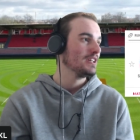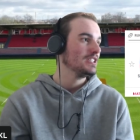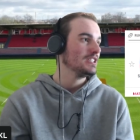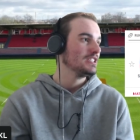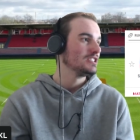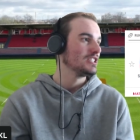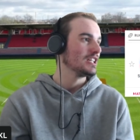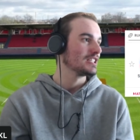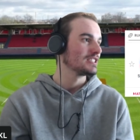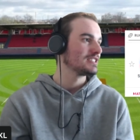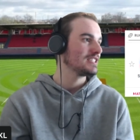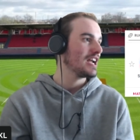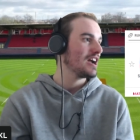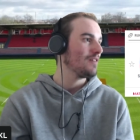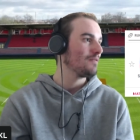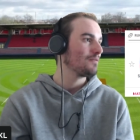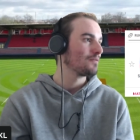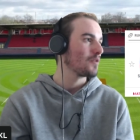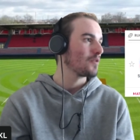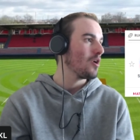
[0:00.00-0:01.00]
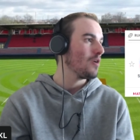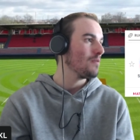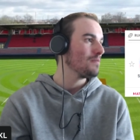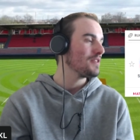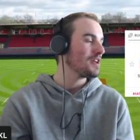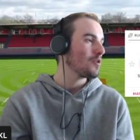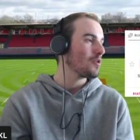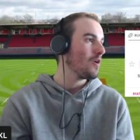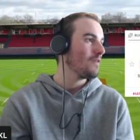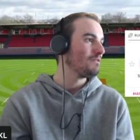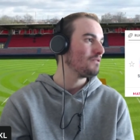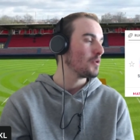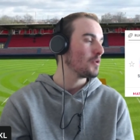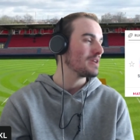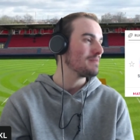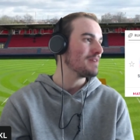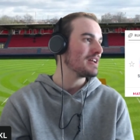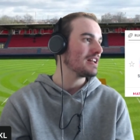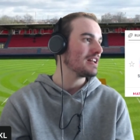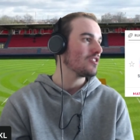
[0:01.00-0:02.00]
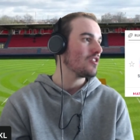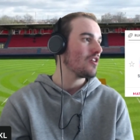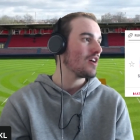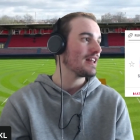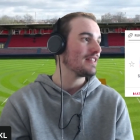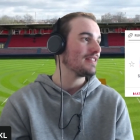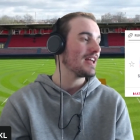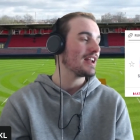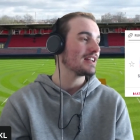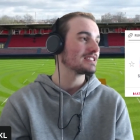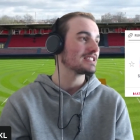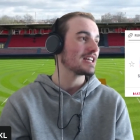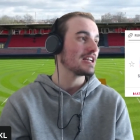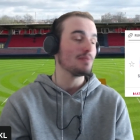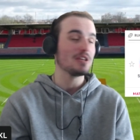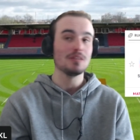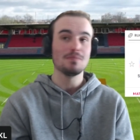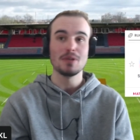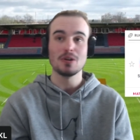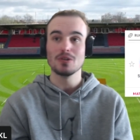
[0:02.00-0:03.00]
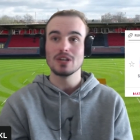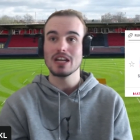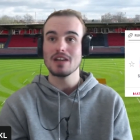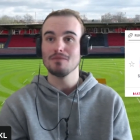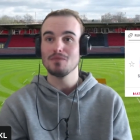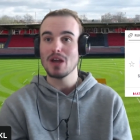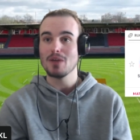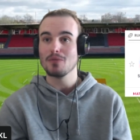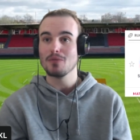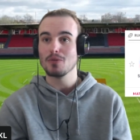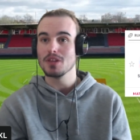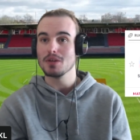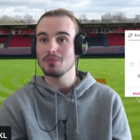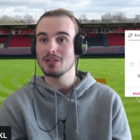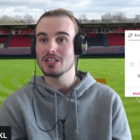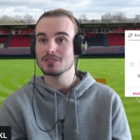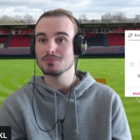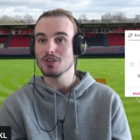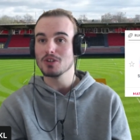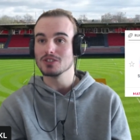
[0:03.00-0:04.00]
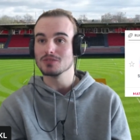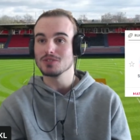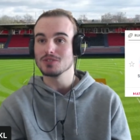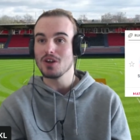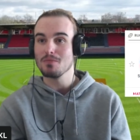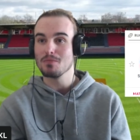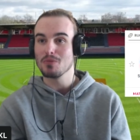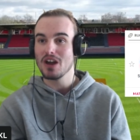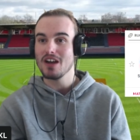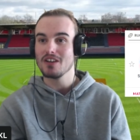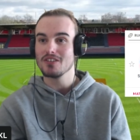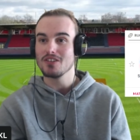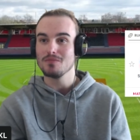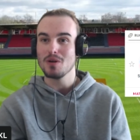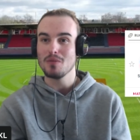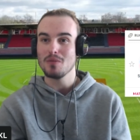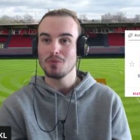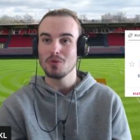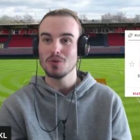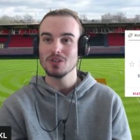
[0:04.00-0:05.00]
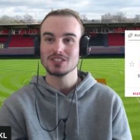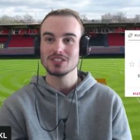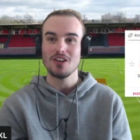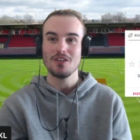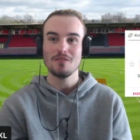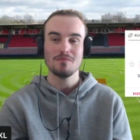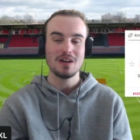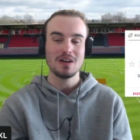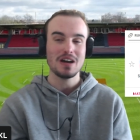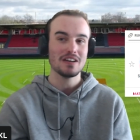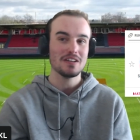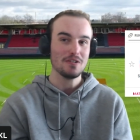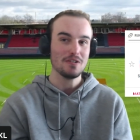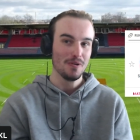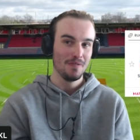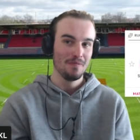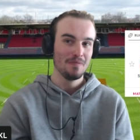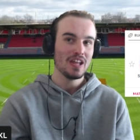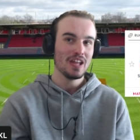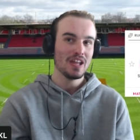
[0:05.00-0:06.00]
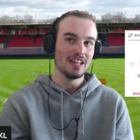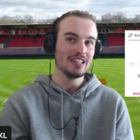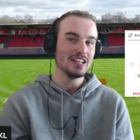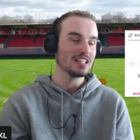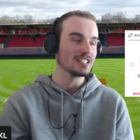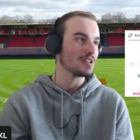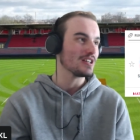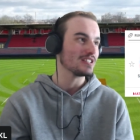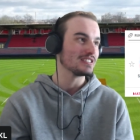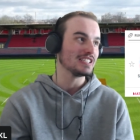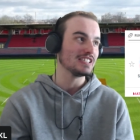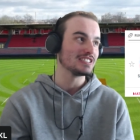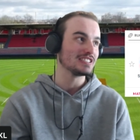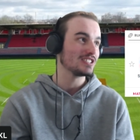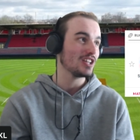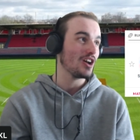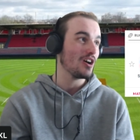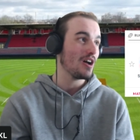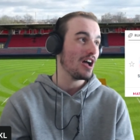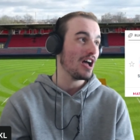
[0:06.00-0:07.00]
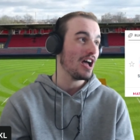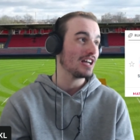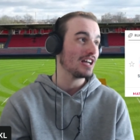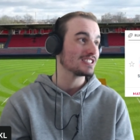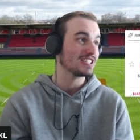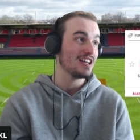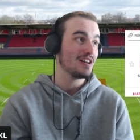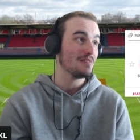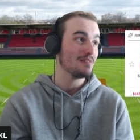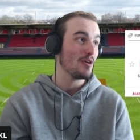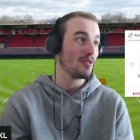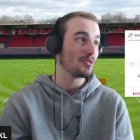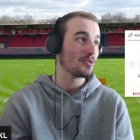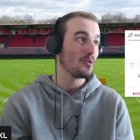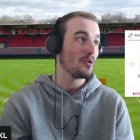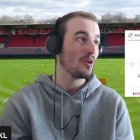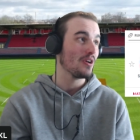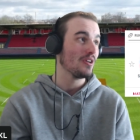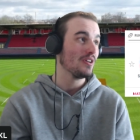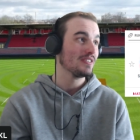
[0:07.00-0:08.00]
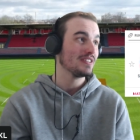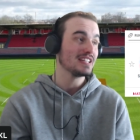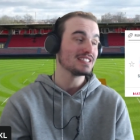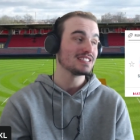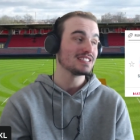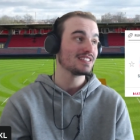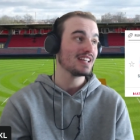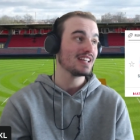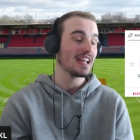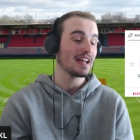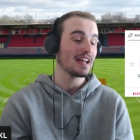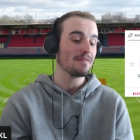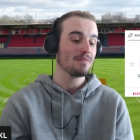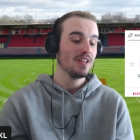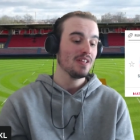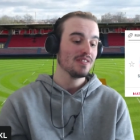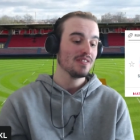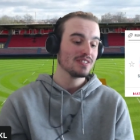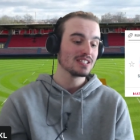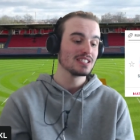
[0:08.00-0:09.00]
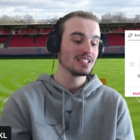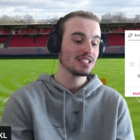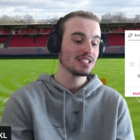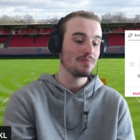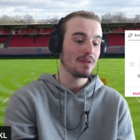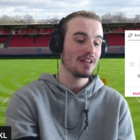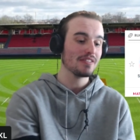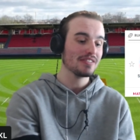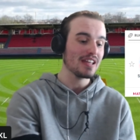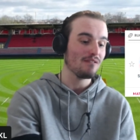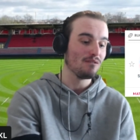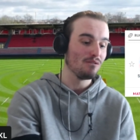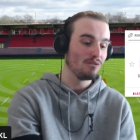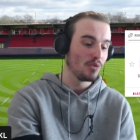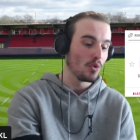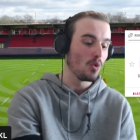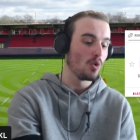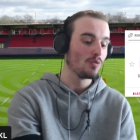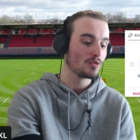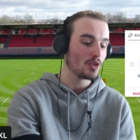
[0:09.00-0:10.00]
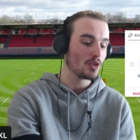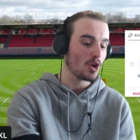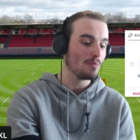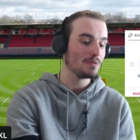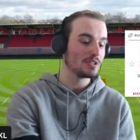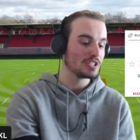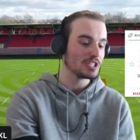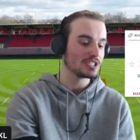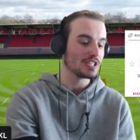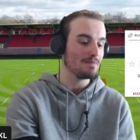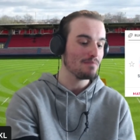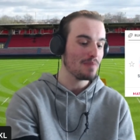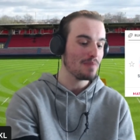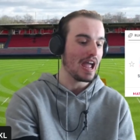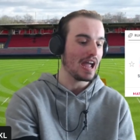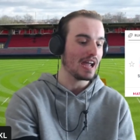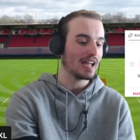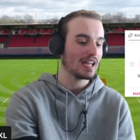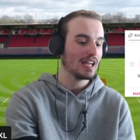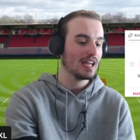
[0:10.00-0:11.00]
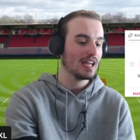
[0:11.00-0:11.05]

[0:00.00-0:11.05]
just out from their own 40-meter line, and that is going to be the penalty in favor of the Blitzboks. I'm so proud of my boys, Go Manu. And there's Samoa on 4. That's the thing. This is about their 4th competition back,